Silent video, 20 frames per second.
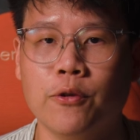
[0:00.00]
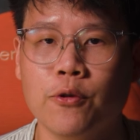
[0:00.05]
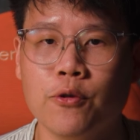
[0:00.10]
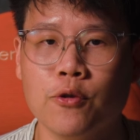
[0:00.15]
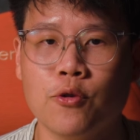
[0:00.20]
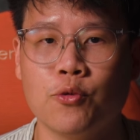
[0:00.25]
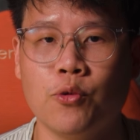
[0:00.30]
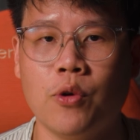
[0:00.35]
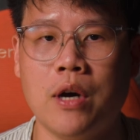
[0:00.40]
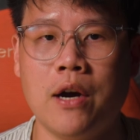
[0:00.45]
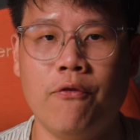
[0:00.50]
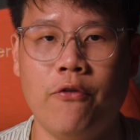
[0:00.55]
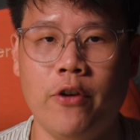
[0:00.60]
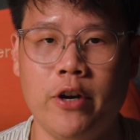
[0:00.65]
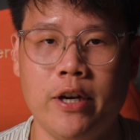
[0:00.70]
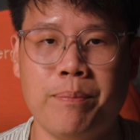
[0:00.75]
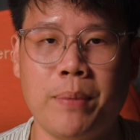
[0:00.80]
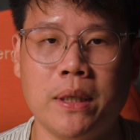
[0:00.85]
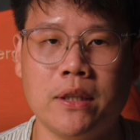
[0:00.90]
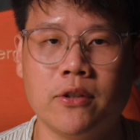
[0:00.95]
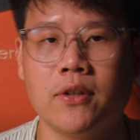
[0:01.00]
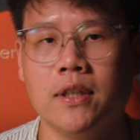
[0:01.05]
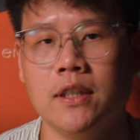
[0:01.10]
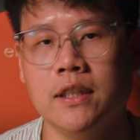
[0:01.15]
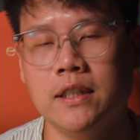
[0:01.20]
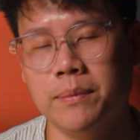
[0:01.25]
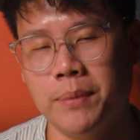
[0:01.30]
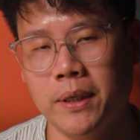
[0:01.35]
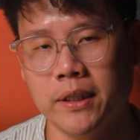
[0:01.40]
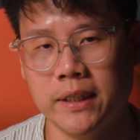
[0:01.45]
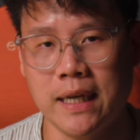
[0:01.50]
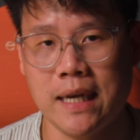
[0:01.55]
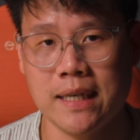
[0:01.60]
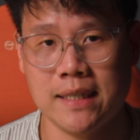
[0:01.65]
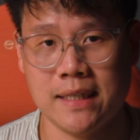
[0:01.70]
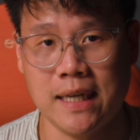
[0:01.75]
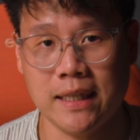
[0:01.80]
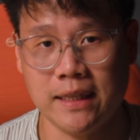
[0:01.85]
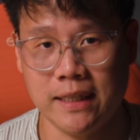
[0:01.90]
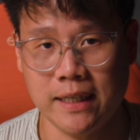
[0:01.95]
those who are very particular about their
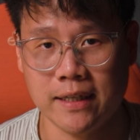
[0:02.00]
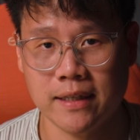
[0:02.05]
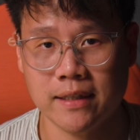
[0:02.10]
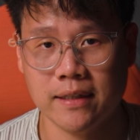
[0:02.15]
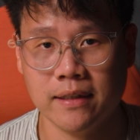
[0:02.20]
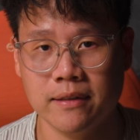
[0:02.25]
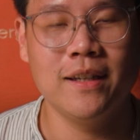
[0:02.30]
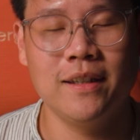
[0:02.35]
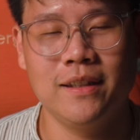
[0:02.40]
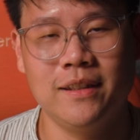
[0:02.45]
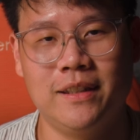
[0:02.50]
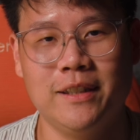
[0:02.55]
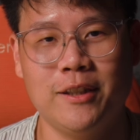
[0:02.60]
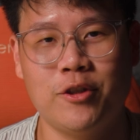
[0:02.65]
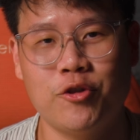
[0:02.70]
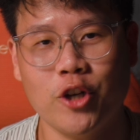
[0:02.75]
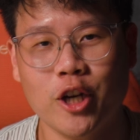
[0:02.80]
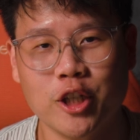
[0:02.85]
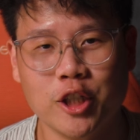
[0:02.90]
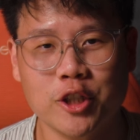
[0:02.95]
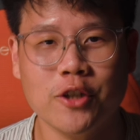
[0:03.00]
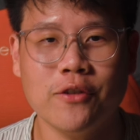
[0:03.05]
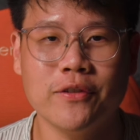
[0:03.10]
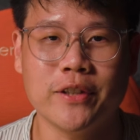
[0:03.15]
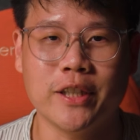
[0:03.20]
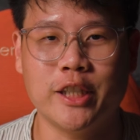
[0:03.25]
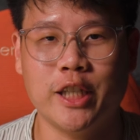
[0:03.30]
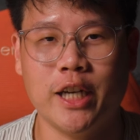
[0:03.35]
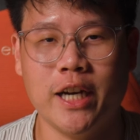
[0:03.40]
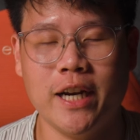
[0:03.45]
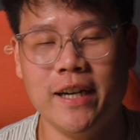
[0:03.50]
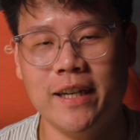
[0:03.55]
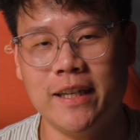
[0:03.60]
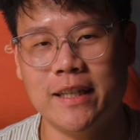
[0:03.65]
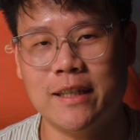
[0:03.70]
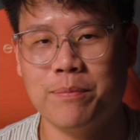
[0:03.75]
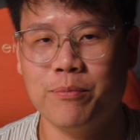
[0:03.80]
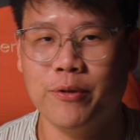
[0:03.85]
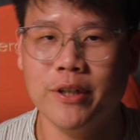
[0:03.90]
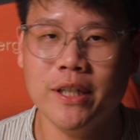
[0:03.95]
aesthetic. The structure of the chair
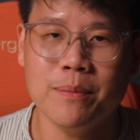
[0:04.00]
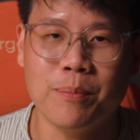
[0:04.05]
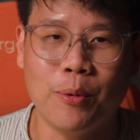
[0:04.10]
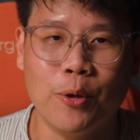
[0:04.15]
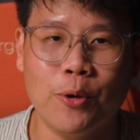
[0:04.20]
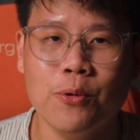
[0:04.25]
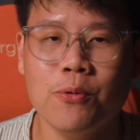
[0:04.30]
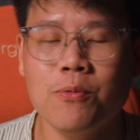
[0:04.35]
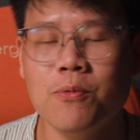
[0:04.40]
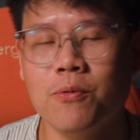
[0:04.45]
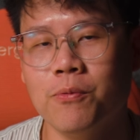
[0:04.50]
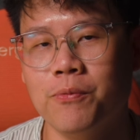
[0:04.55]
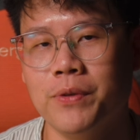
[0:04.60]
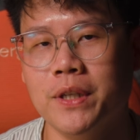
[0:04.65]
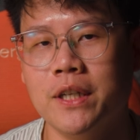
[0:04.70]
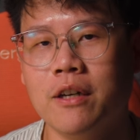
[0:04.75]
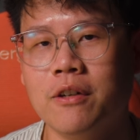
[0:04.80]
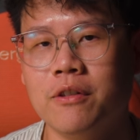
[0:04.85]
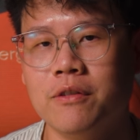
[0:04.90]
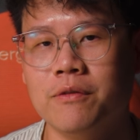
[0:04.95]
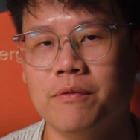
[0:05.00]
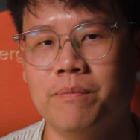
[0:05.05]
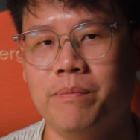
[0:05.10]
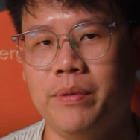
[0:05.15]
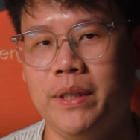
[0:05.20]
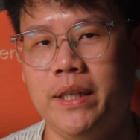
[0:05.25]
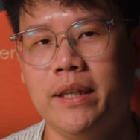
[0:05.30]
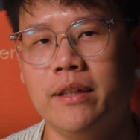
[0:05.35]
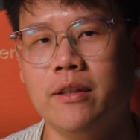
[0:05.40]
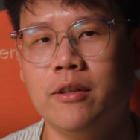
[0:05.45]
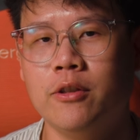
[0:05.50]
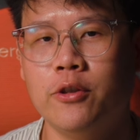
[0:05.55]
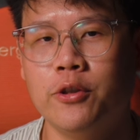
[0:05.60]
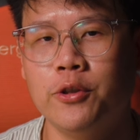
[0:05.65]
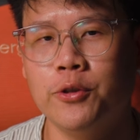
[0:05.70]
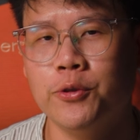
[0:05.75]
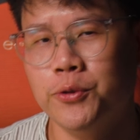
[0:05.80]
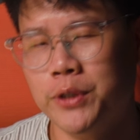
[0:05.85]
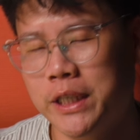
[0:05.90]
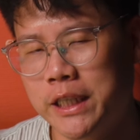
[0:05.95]
is pretty bold without being
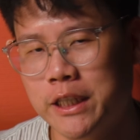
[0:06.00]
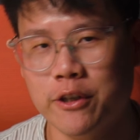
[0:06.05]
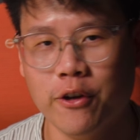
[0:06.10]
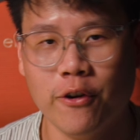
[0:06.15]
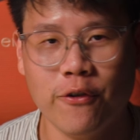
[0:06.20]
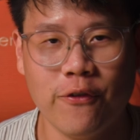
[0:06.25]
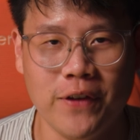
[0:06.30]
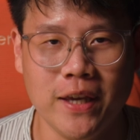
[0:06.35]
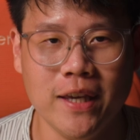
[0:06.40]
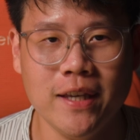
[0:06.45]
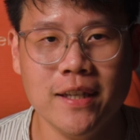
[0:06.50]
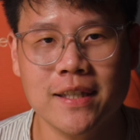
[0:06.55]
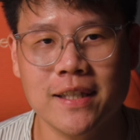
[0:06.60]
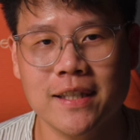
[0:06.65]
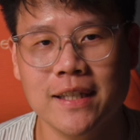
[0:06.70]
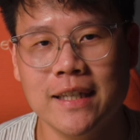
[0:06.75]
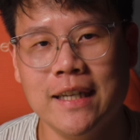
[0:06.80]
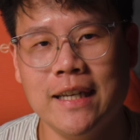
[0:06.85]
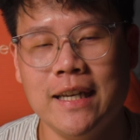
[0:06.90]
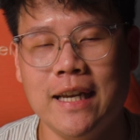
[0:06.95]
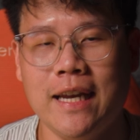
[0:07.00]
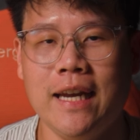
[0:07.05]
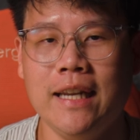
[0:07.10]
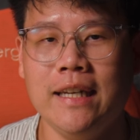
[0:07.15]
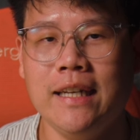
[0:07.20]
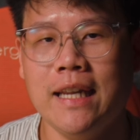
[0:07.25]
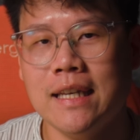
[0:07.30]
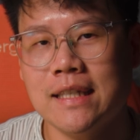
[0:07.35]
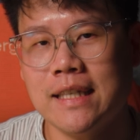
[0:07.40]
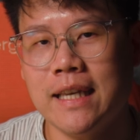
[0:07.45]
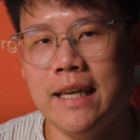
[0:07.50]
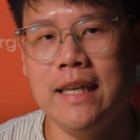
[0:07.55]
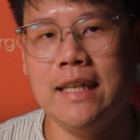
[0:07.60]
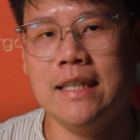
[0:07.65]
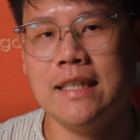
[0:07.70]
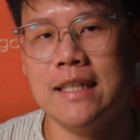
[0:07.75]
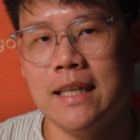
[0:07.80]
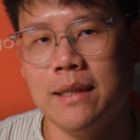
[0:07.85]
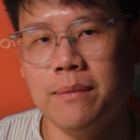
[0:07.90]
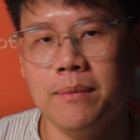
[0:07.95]
too in your face, and there's a
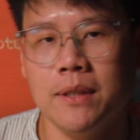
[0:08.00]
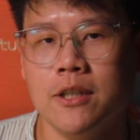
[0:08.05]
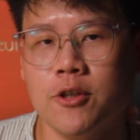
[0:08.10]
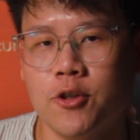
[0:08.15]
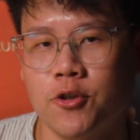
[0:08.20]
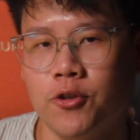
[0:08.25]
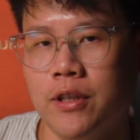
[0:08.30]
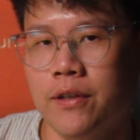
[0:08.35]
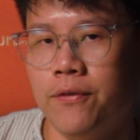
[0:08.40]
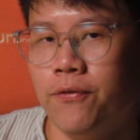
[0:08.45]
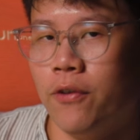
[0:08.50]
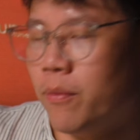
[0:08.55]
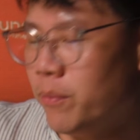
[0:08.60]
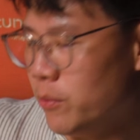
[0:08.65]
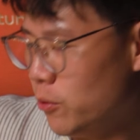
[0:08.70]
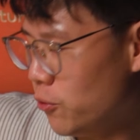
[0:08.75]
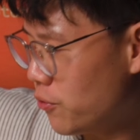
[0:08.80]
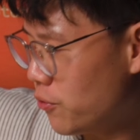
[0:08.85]
seamless uniform